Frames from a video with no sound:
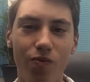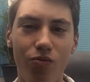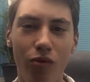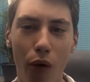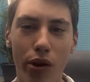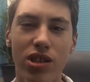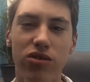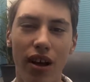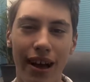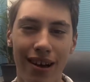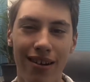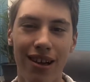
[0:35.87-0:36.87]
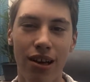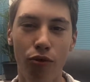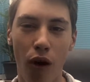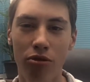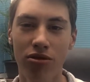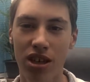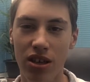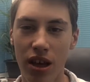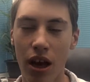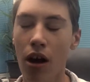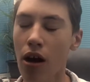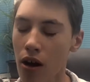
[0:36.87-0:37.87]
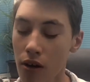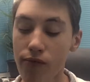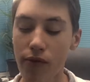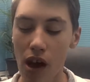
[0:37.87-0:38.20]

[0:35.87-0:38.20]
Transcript: most likely want to know,